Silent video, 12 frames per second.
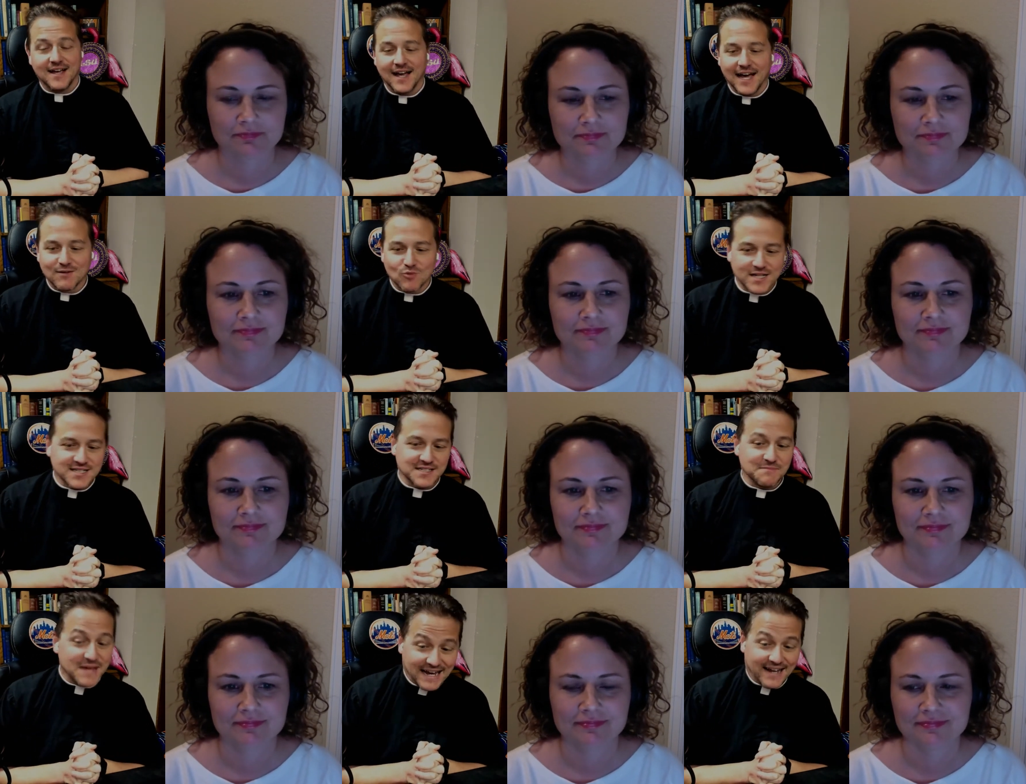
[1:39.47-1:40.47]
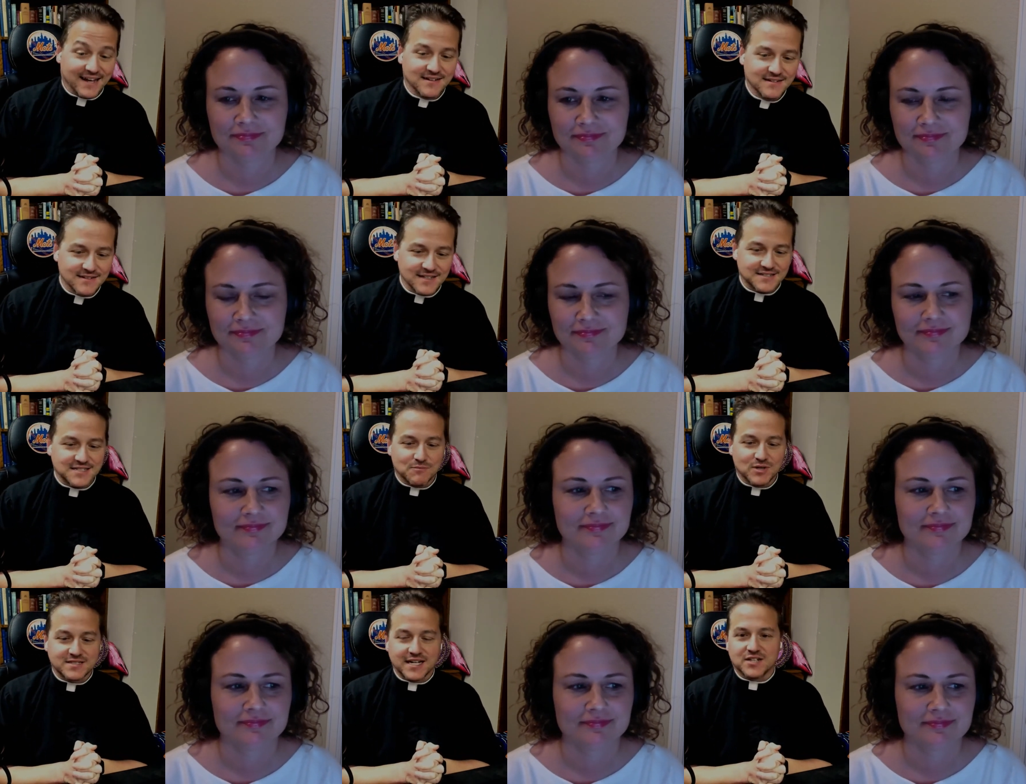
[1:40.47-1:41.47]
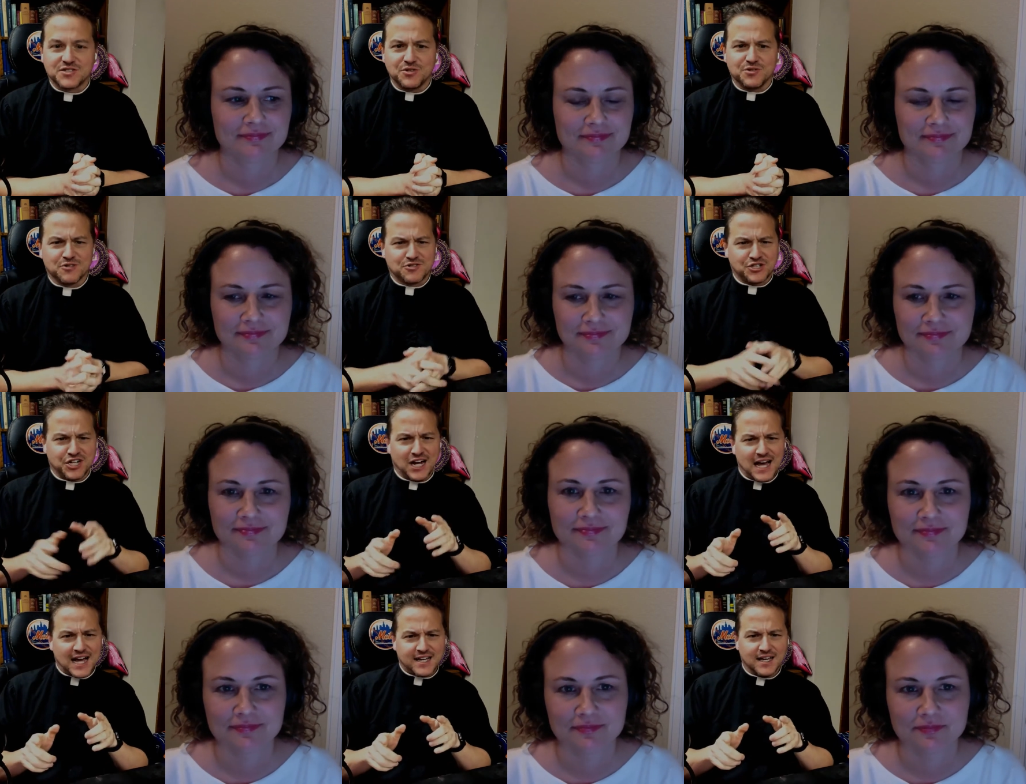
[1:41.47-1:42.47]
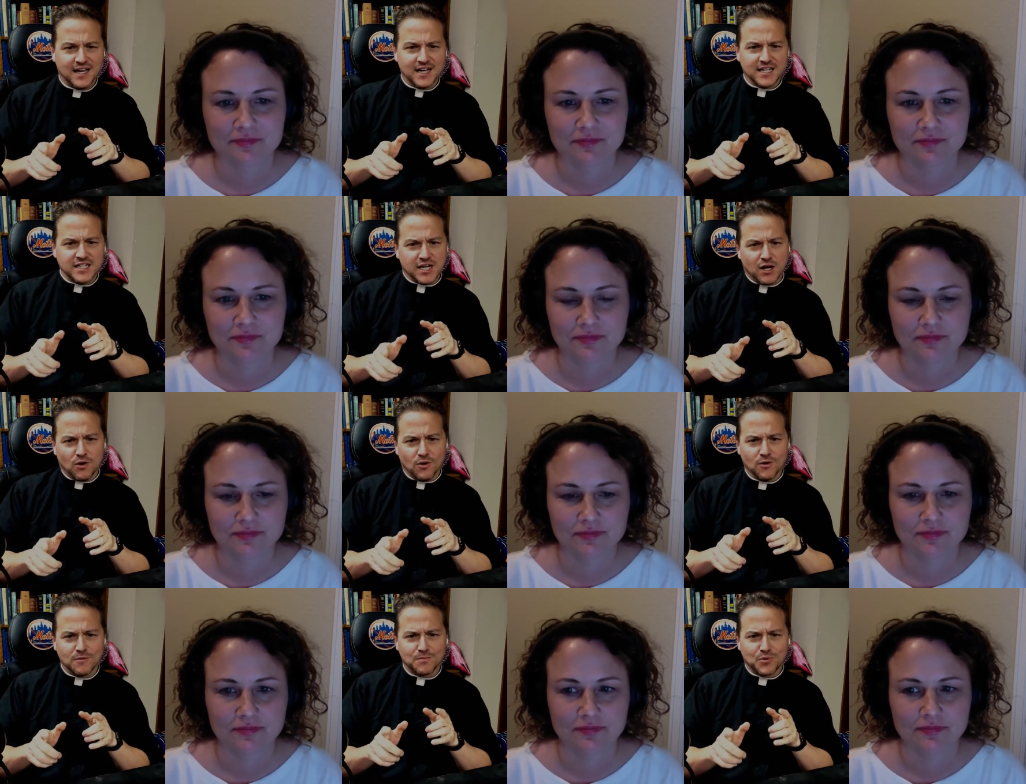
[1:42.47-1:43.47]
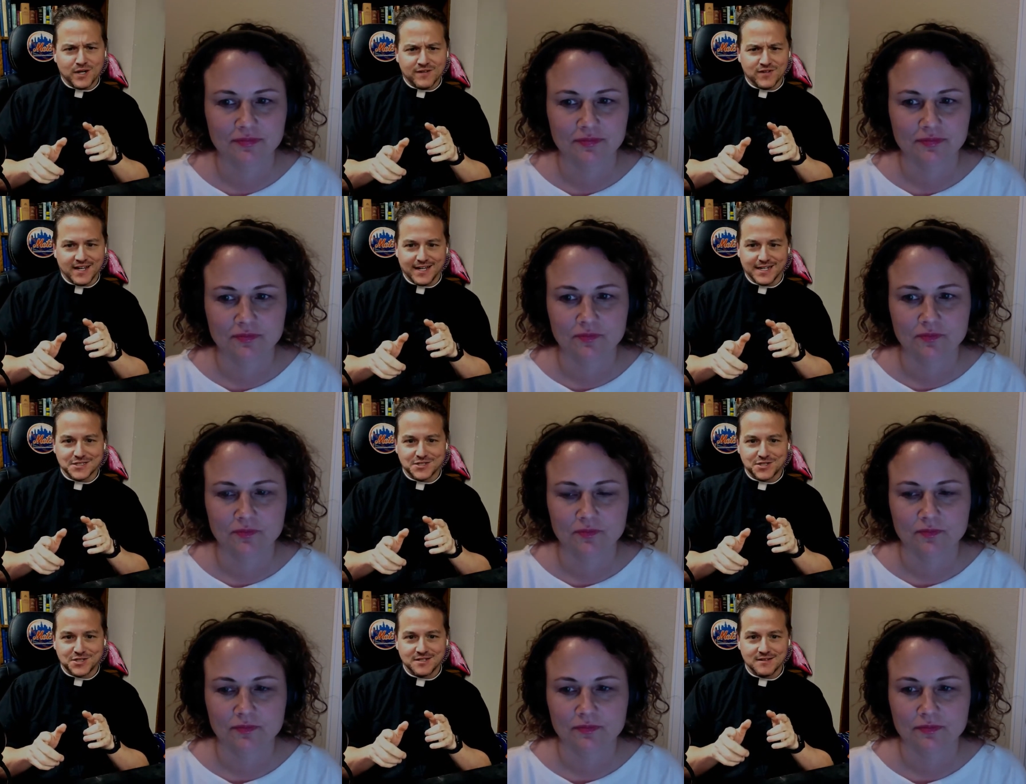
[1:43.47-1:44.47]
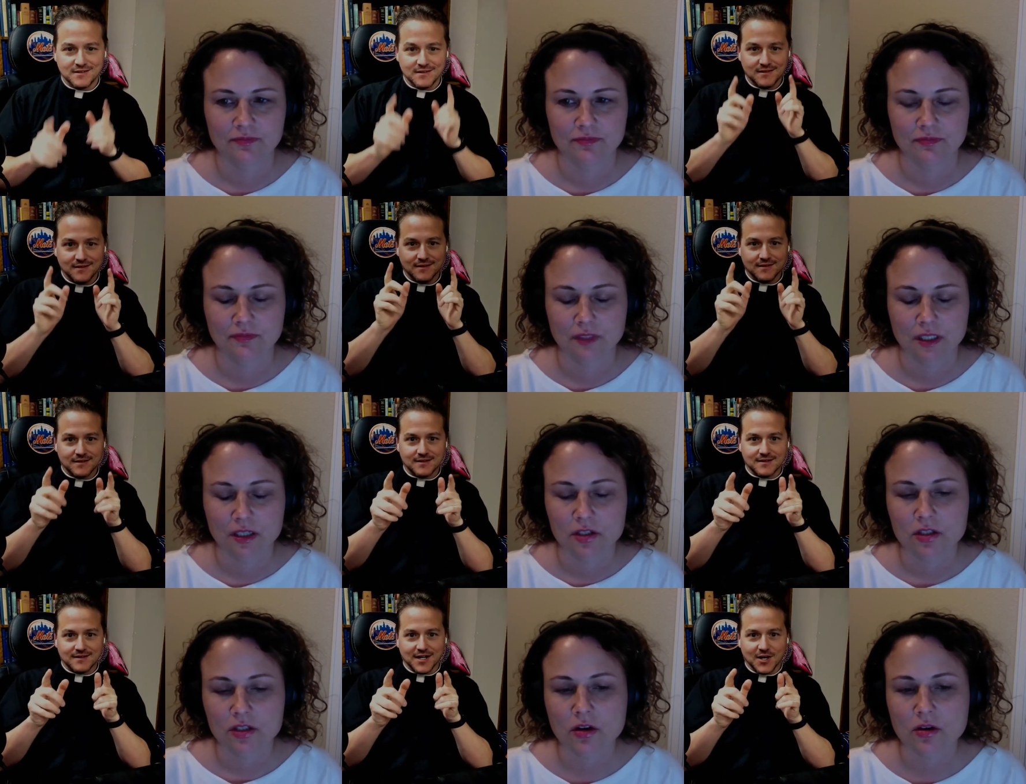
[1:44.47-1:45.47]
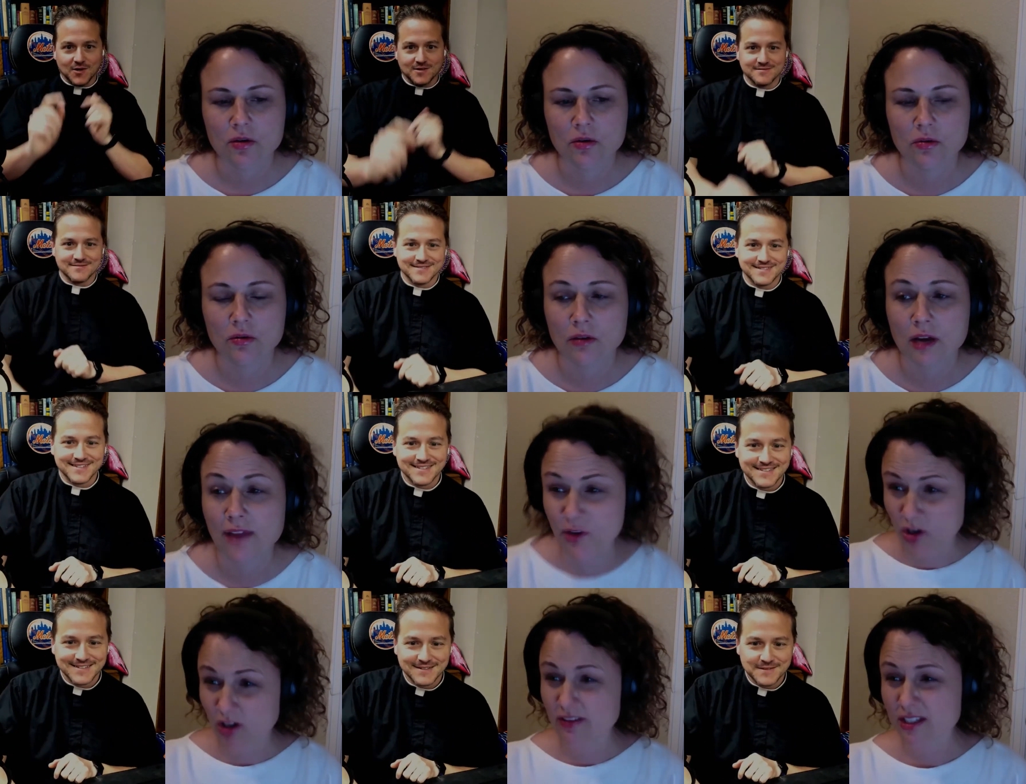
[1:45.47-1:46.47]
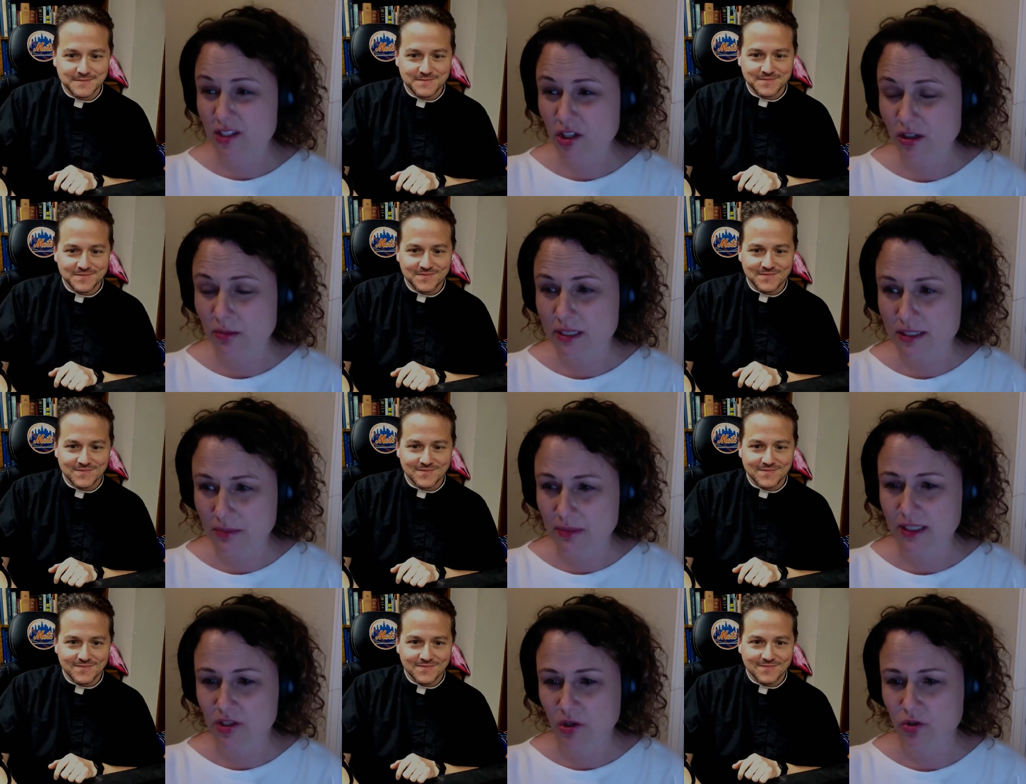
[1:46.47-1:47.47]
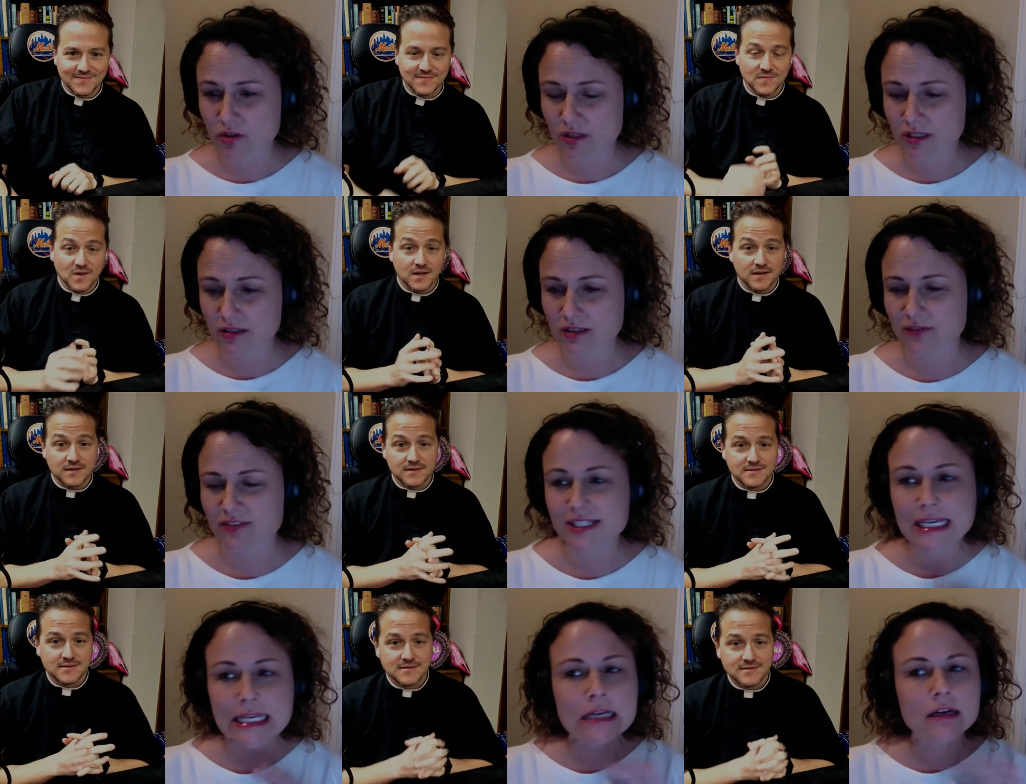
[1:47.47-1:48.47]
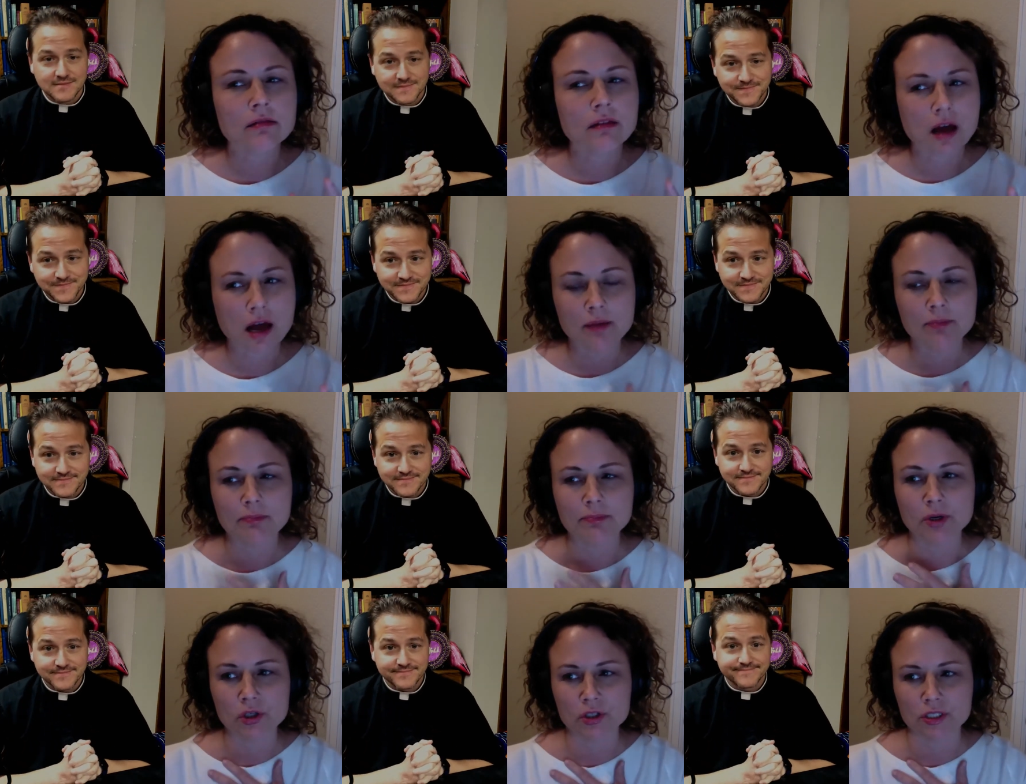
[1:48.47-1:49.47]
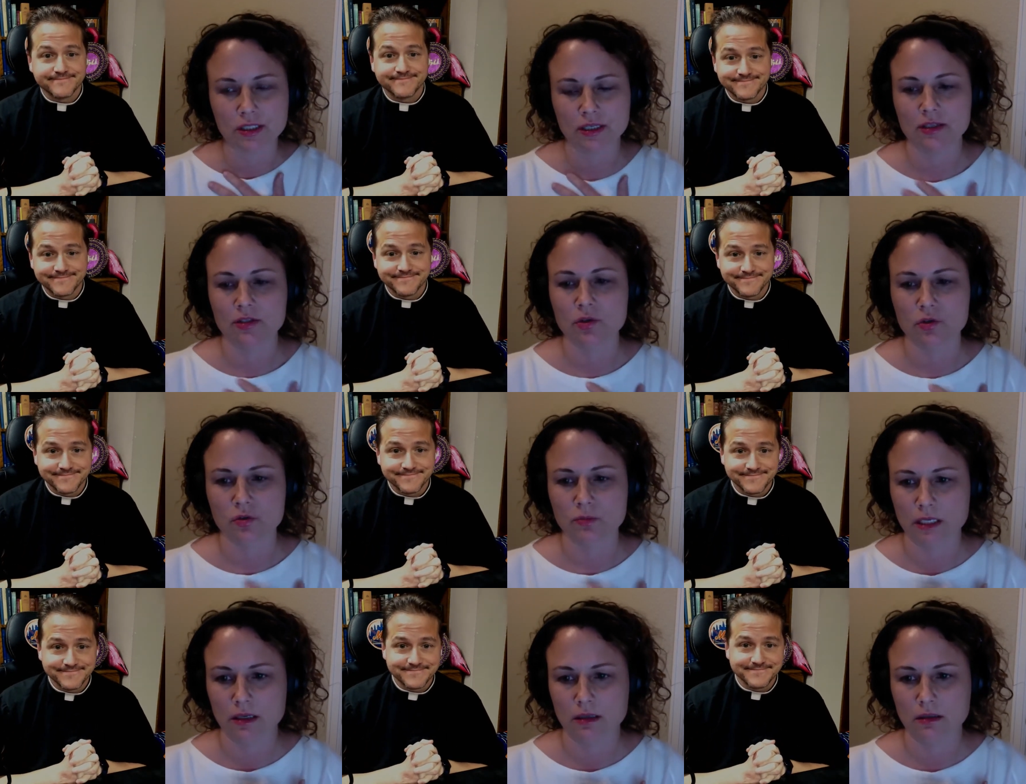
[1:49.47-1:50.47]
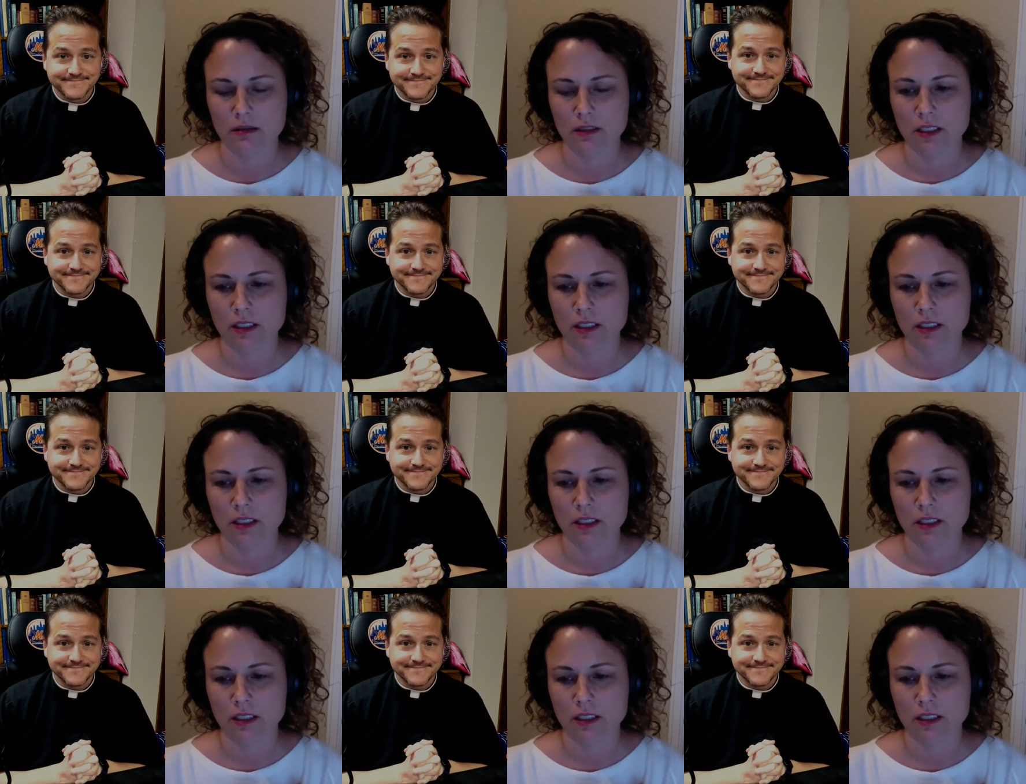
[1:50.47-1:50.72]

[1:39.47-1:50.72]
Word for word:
Speaker 1: And what does it mean that someone tells you to check your privilege?
Speaker 2: Go. So, have you heard this term? Has somebody told you this? I've seen it a lot personally on social media,